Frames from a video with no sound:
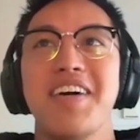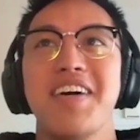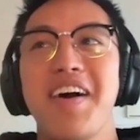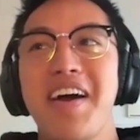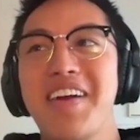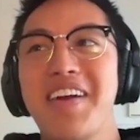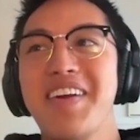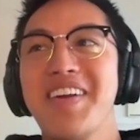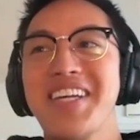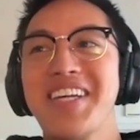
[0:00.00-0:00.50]

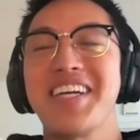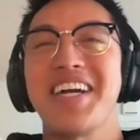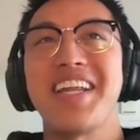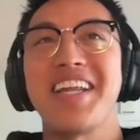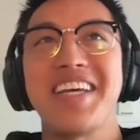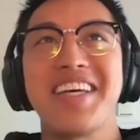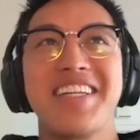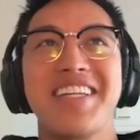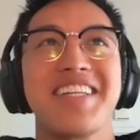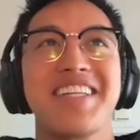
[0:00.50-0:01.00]
i already kind of
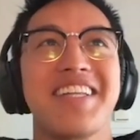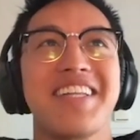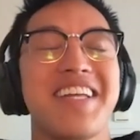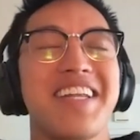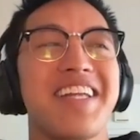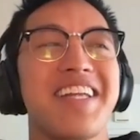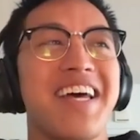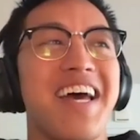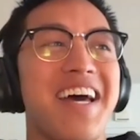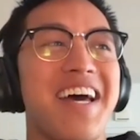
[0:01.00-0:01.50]
hinted at,
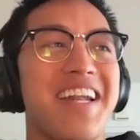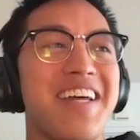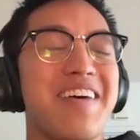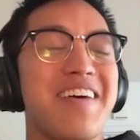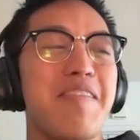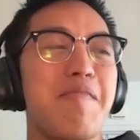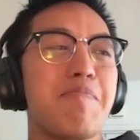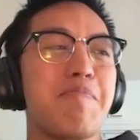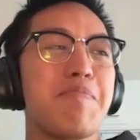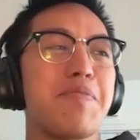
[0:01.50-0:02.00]
at it
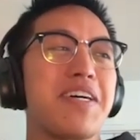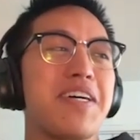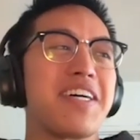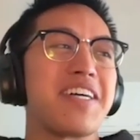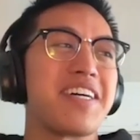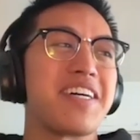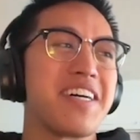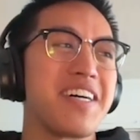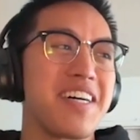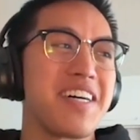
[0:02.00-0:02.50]

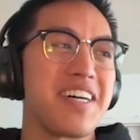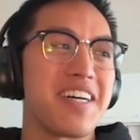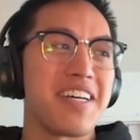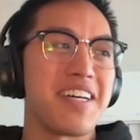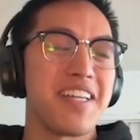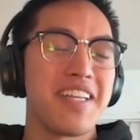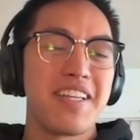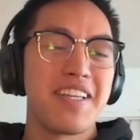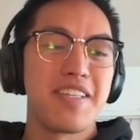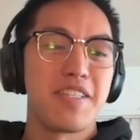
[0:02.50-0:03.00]
but uh,
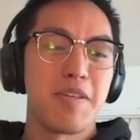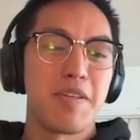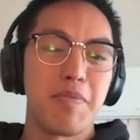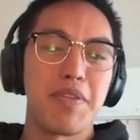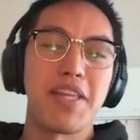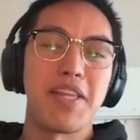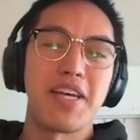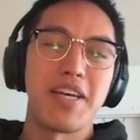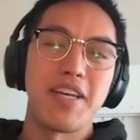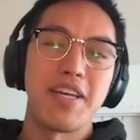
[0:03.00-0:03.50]
some of
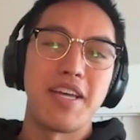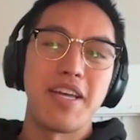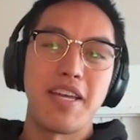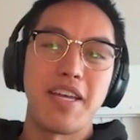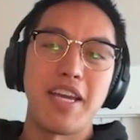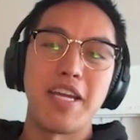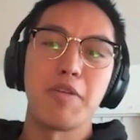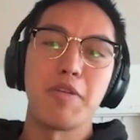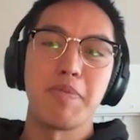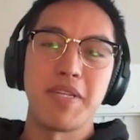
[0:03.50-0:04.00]
the
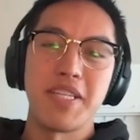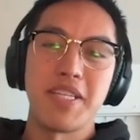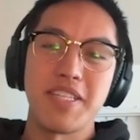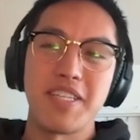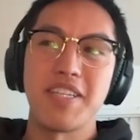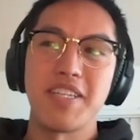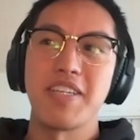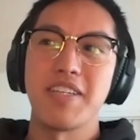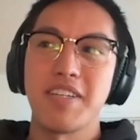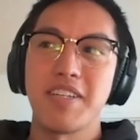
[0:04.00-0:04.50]

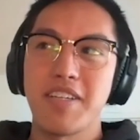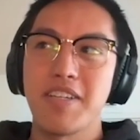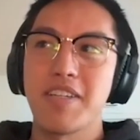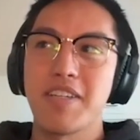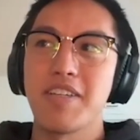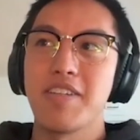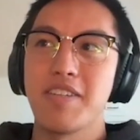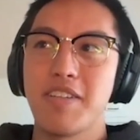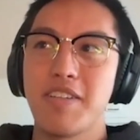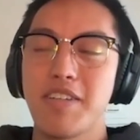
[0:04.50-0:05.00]
hpc
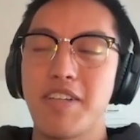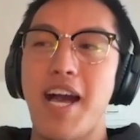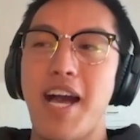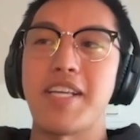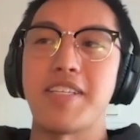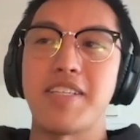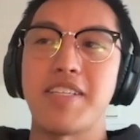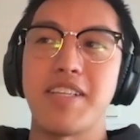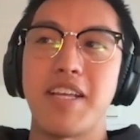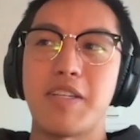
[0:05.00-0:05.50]

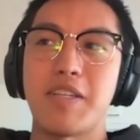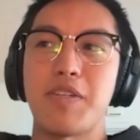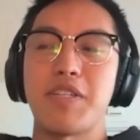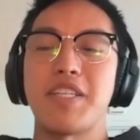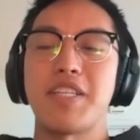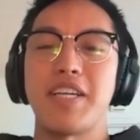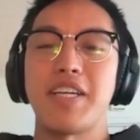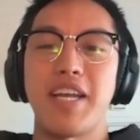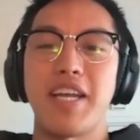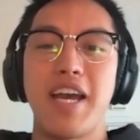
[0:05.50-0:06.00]
classes yeah. that georgia
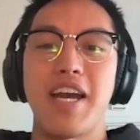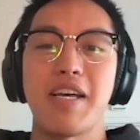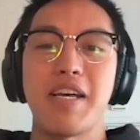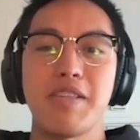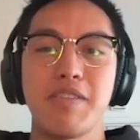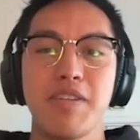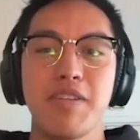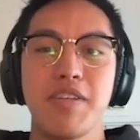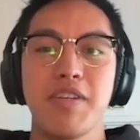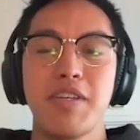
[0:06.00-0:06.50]
tech
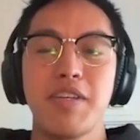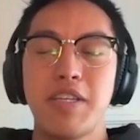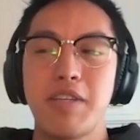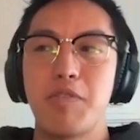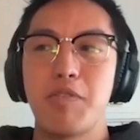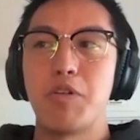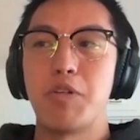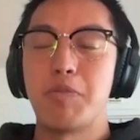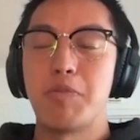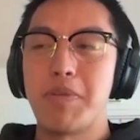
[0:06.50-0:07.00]
has okay.
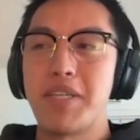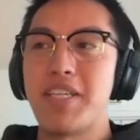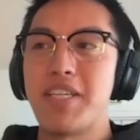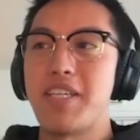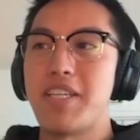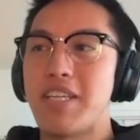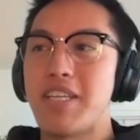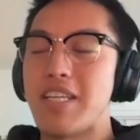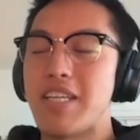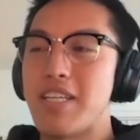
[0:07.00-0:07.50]
would
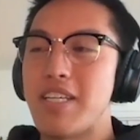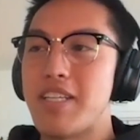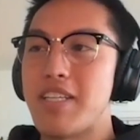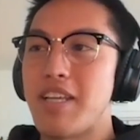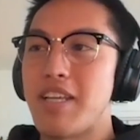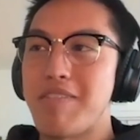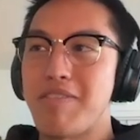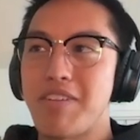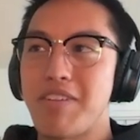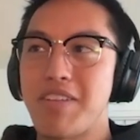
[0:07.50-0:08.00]
be
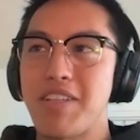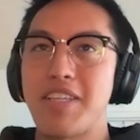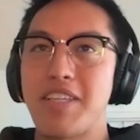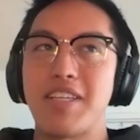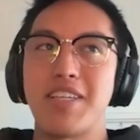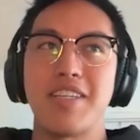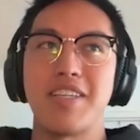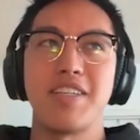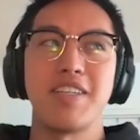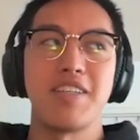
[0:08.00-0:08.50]

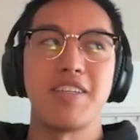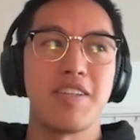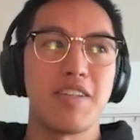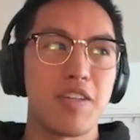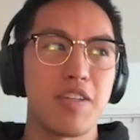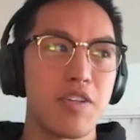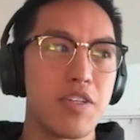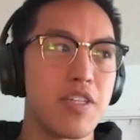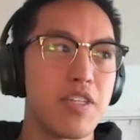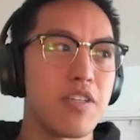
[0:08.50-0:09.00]
definitely
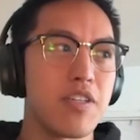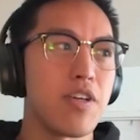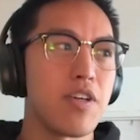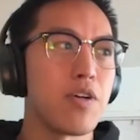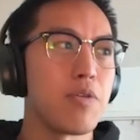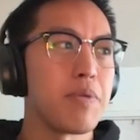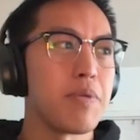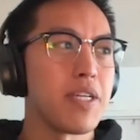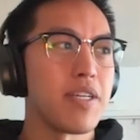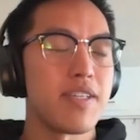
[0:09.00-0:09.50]
good to know
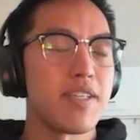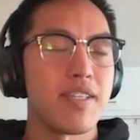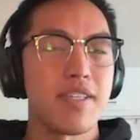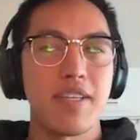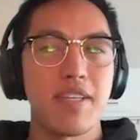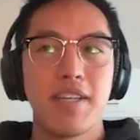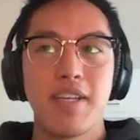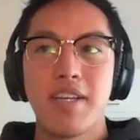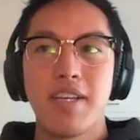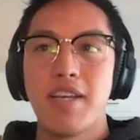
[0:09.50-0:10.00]
because
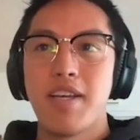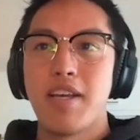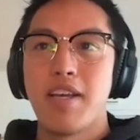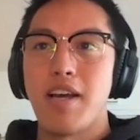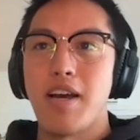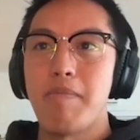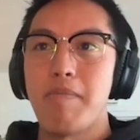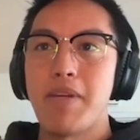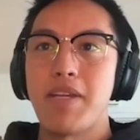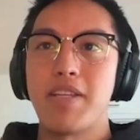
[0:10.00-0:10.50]

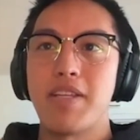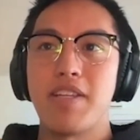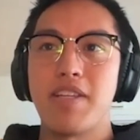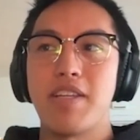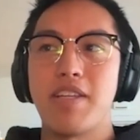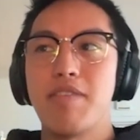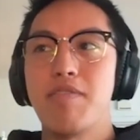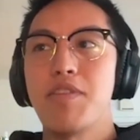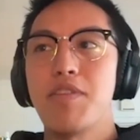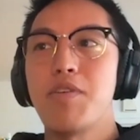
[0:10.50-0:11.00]
i mean
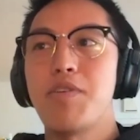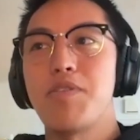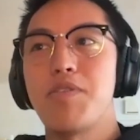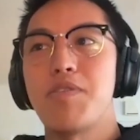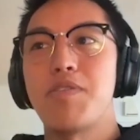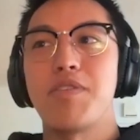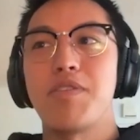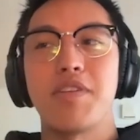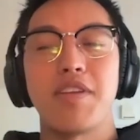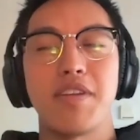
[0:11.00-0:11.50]
even though you,
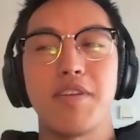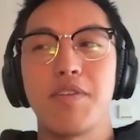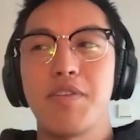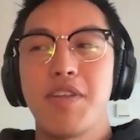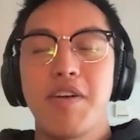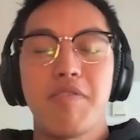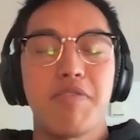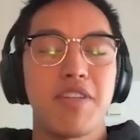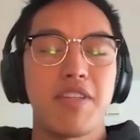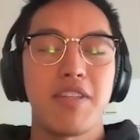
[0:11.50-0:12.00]
you
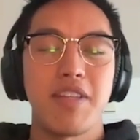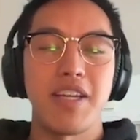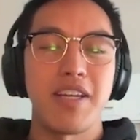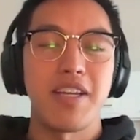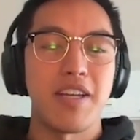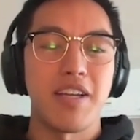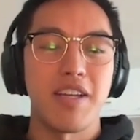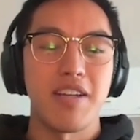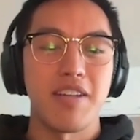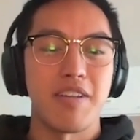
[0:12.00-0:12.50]
definitely like
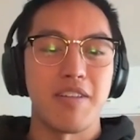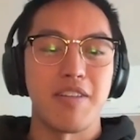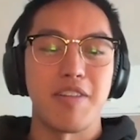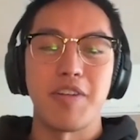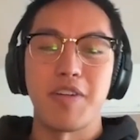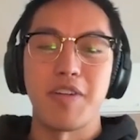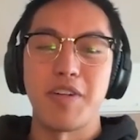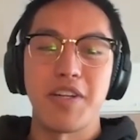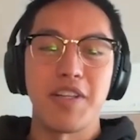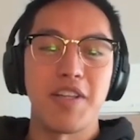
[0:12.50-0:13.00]

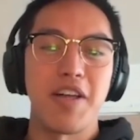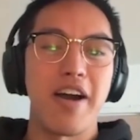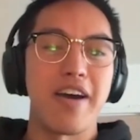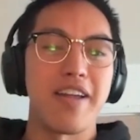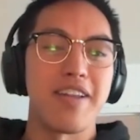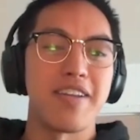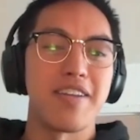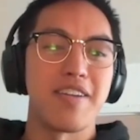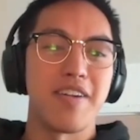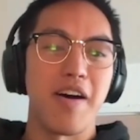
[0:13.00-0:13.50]
learn a
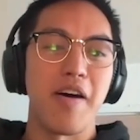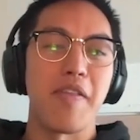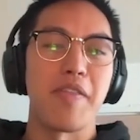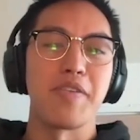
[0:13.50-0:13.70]
lot on